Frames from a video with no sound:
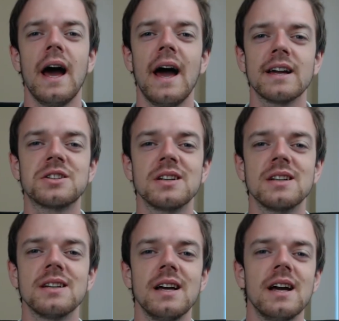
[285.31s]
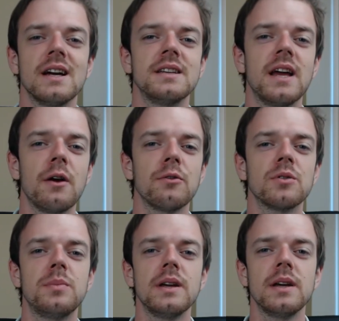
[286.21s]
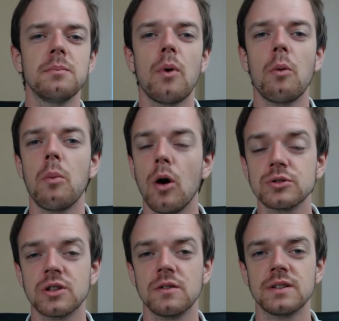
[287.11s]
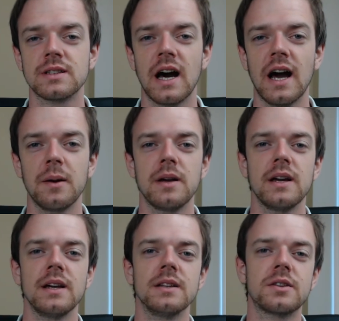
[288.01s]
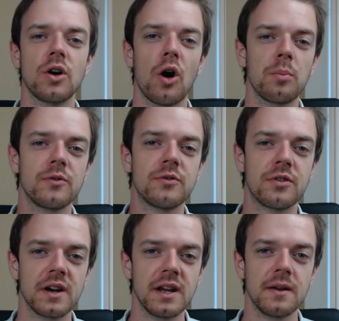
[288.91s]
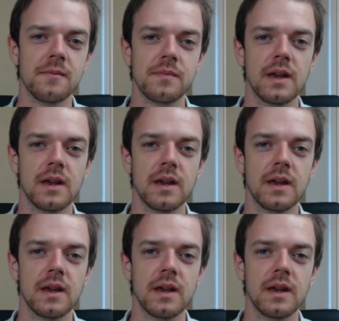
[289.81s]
Actually, they would be most of the time in top 3.